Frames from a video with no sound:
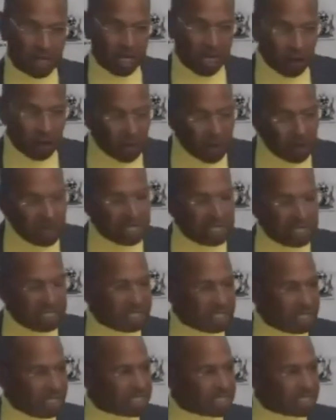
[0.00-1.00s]
Early
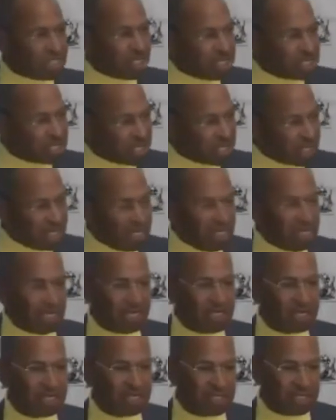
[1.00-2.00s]
detection is the
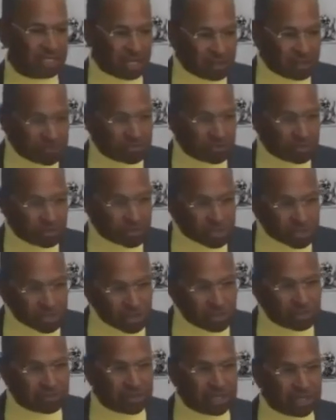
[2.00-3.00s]
key. Therefore,
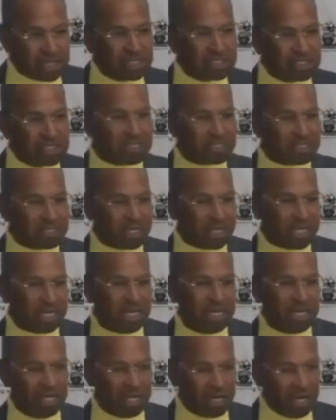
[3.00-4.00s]
surveillance is the
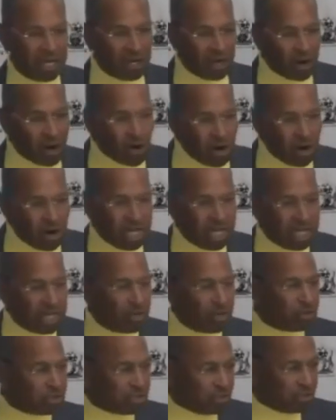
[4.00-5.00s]
key. Early
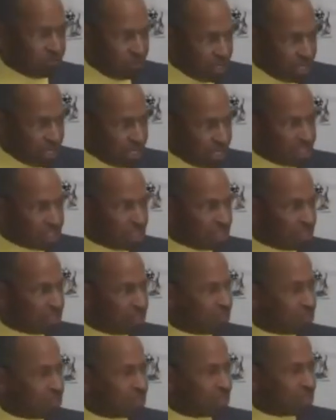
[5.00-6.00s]
notification
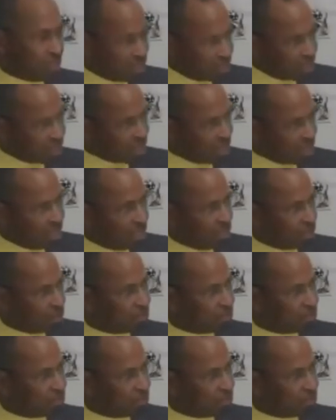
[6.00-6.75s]
is the key.